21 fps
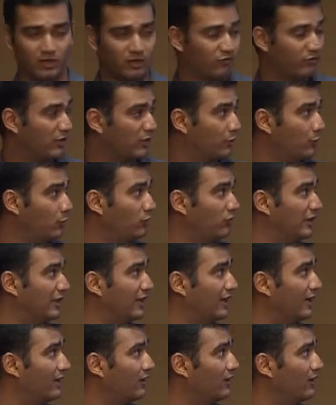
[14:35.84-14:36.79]
quick tool with
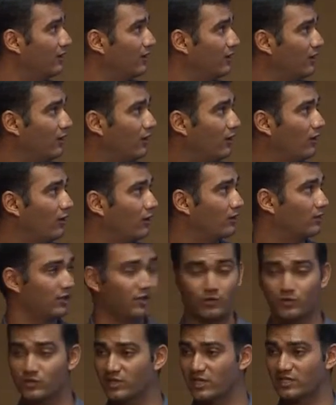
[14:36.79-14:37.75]
that. Or
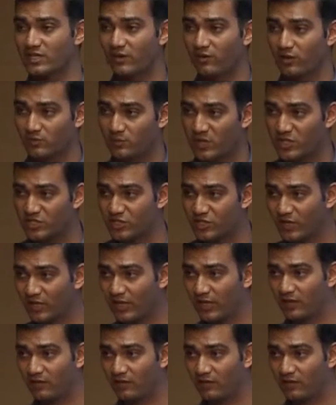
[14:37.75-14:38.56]
the use case I was mentioning,